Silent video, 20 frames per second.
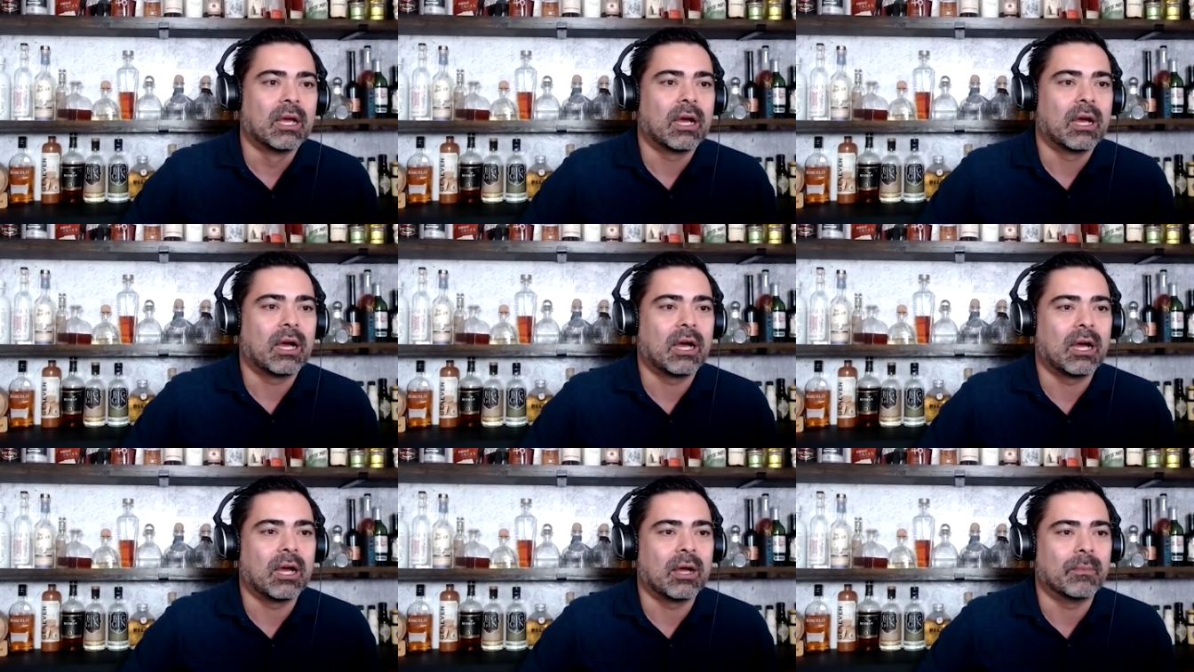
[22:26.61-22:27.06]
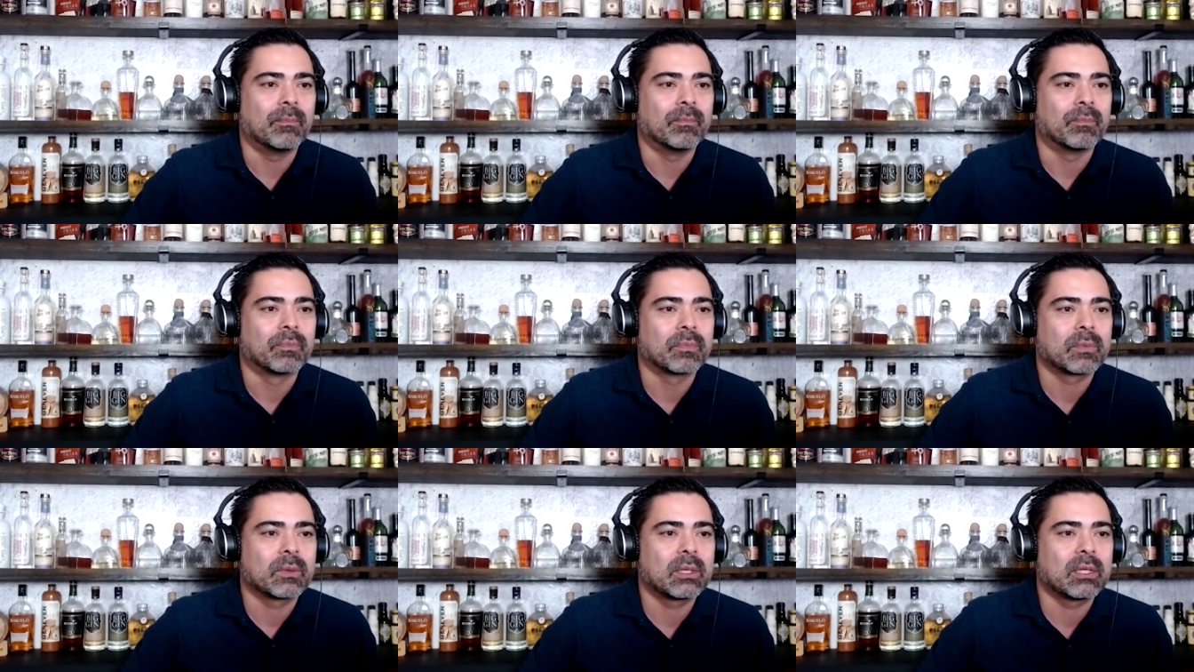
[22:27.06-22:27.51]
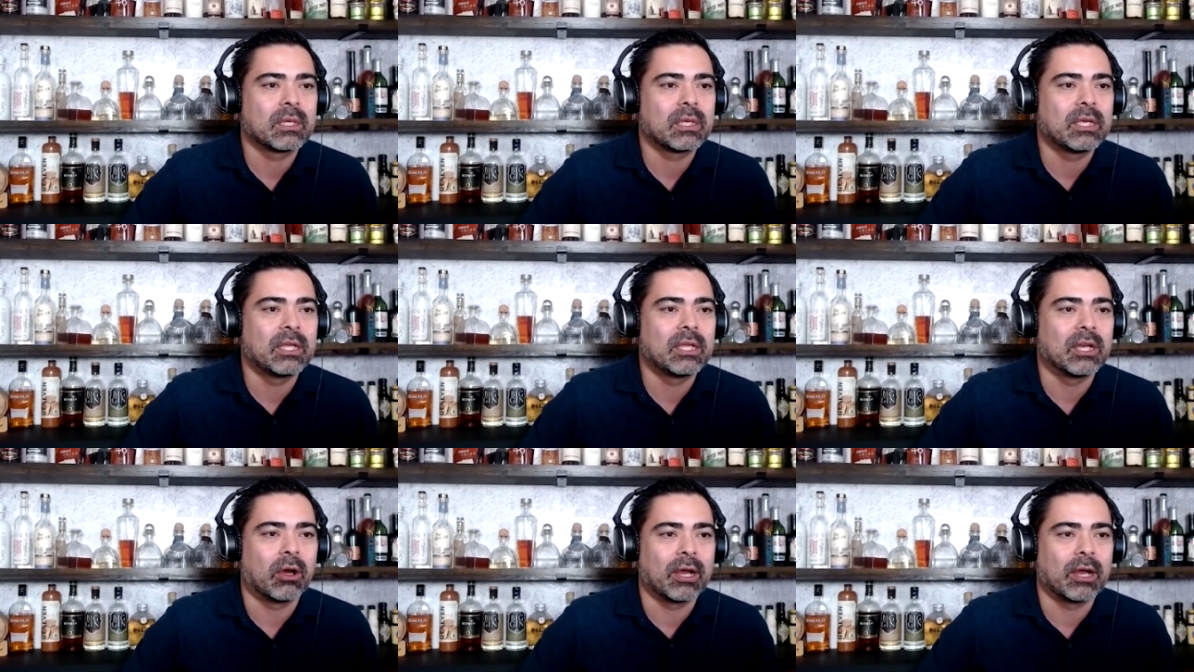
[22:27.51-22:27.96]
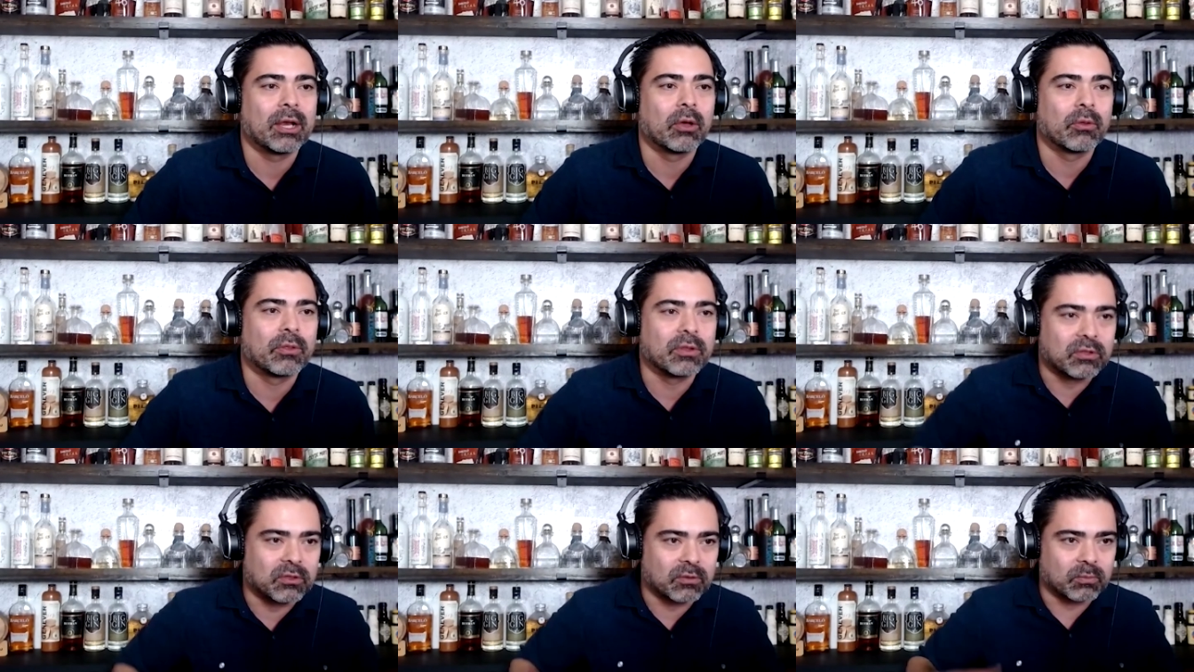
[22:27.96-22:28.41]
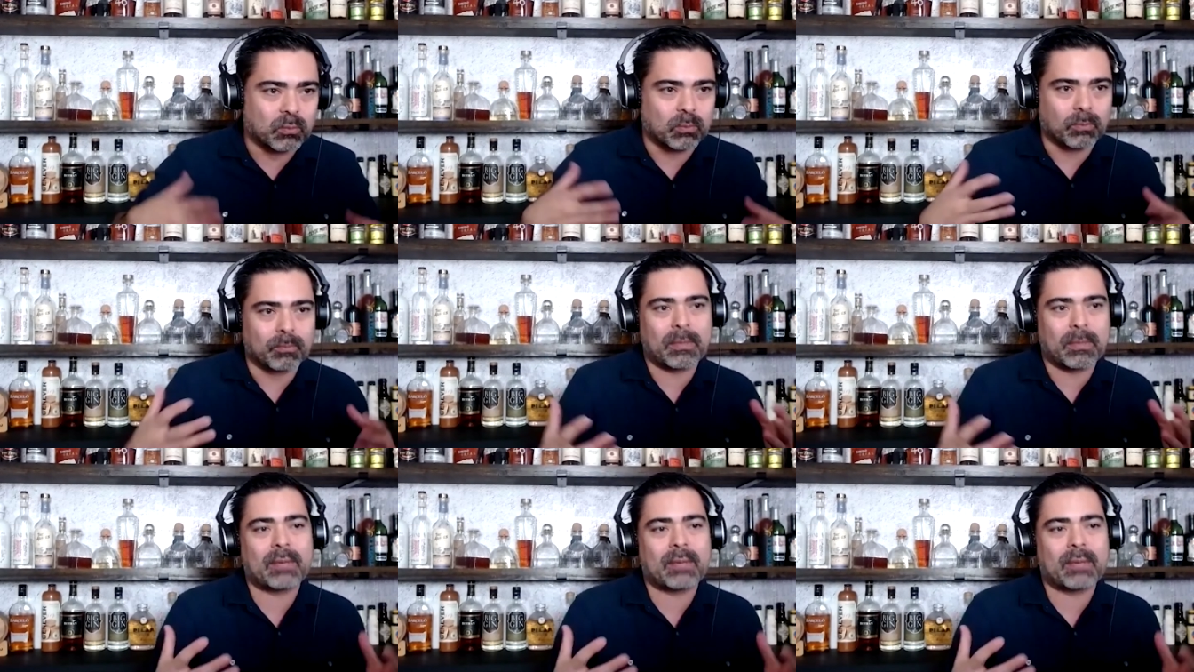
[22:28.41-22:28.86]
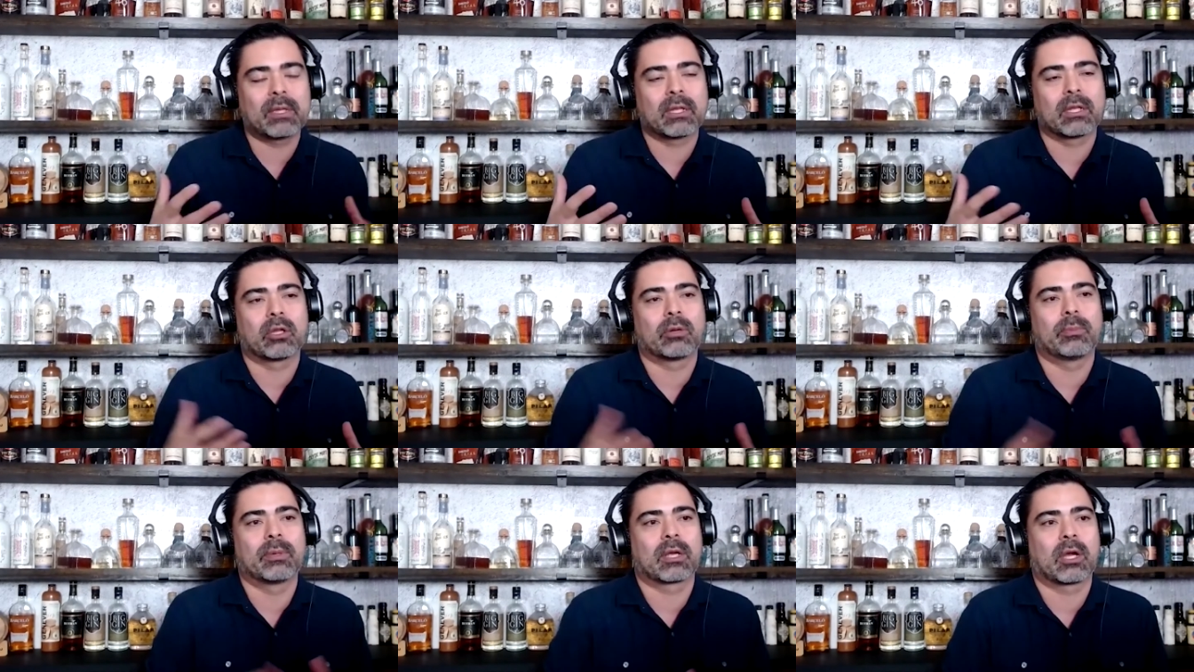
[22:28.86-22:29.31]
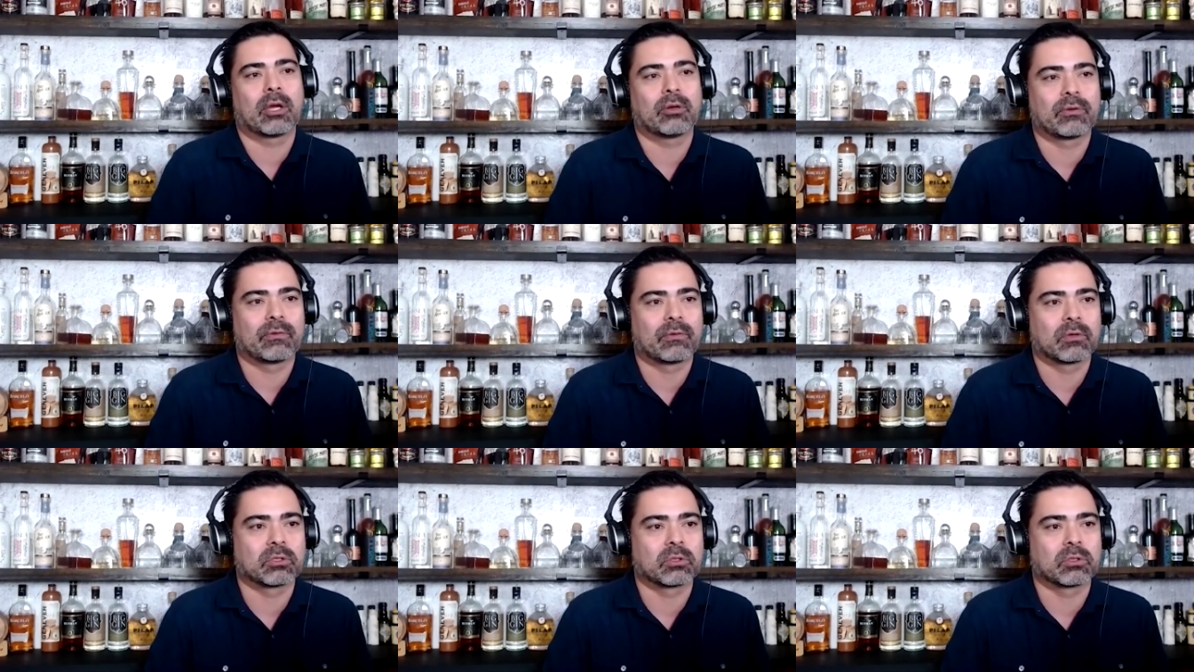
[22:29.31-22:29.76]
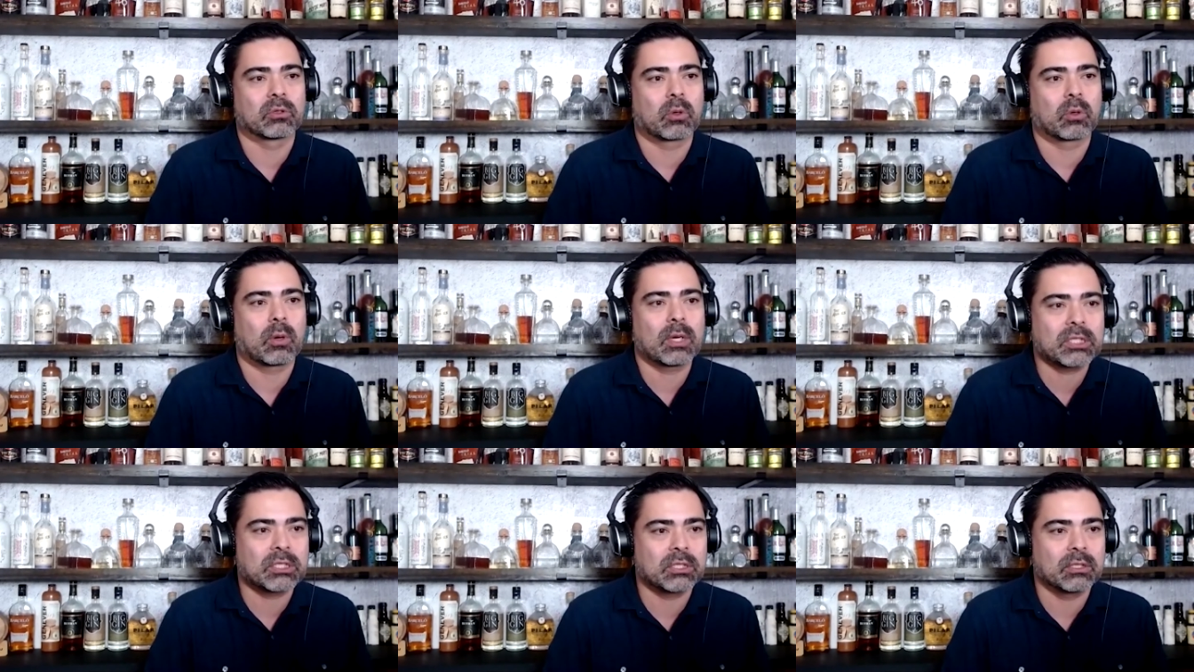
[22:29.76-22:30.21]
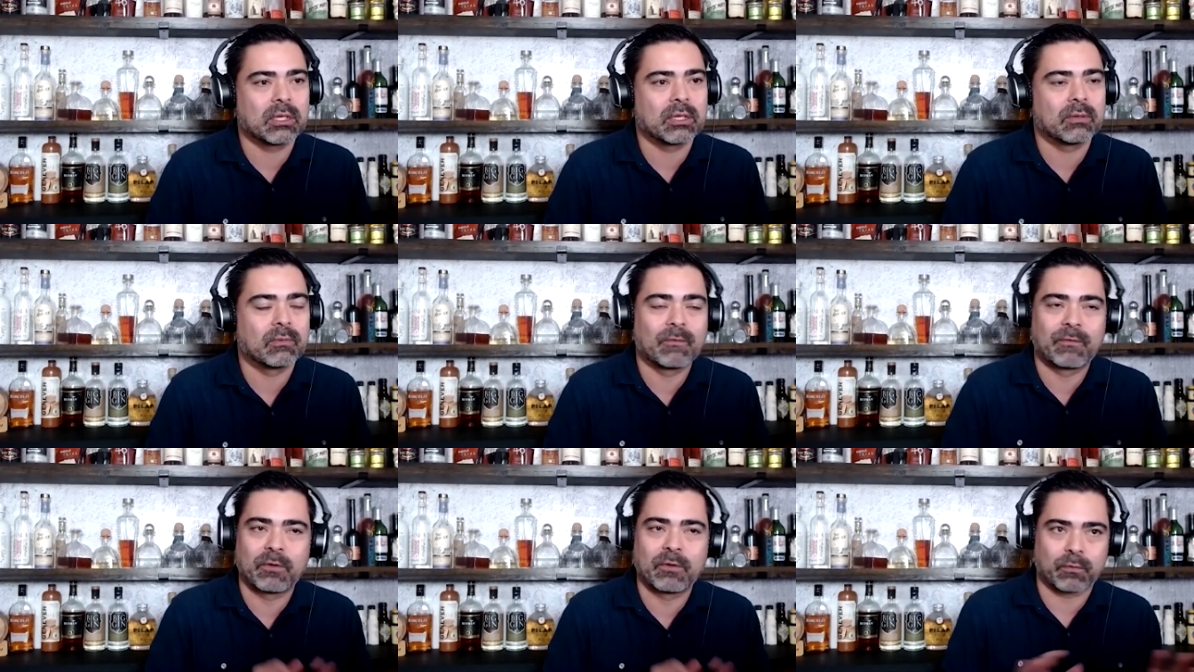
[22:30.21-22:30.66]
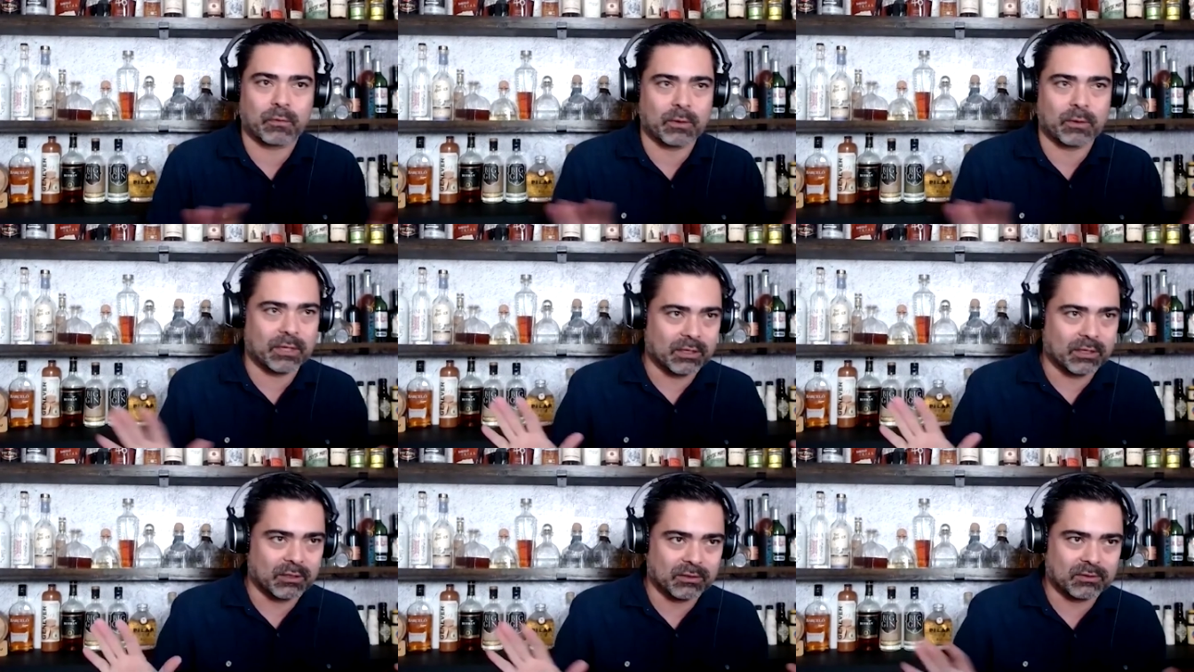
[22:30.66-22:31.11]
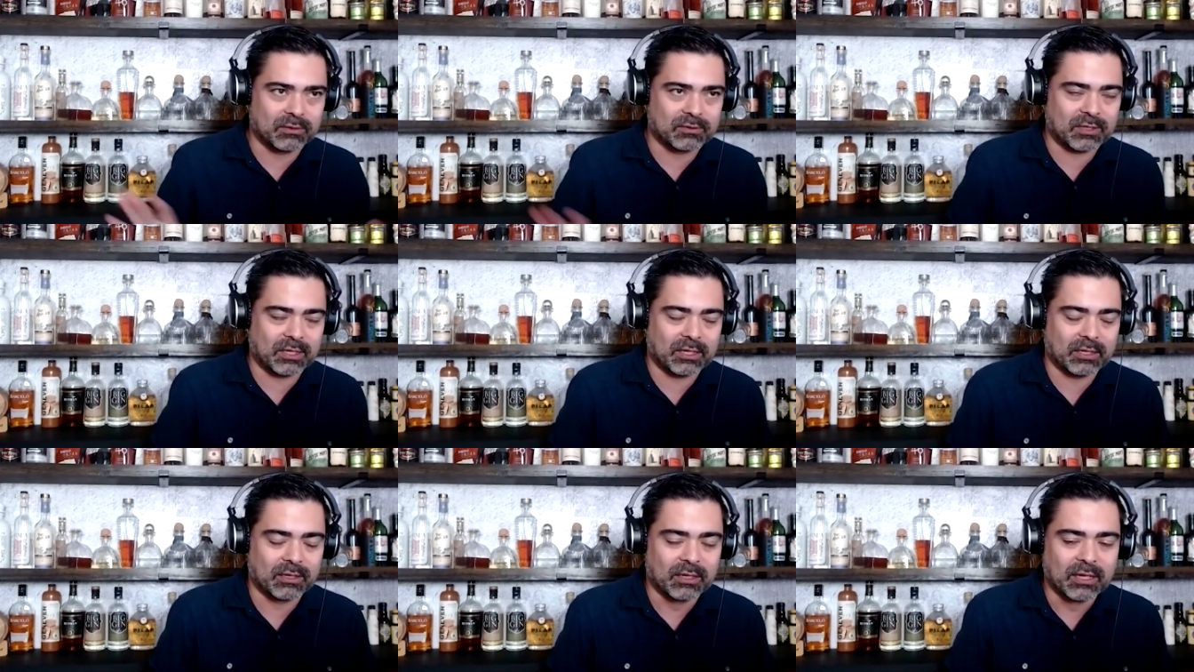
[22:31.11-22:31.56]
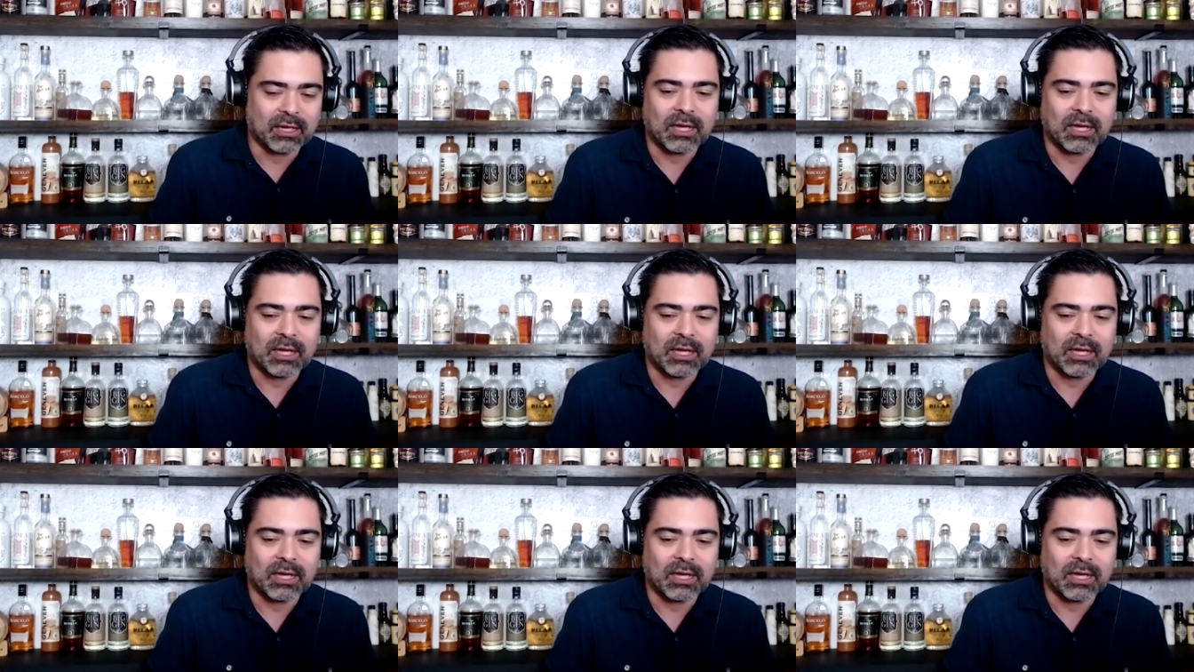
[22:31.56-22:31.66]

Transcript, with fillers: um, you know, I know this is maybe a little bit controversial question, and feel free to say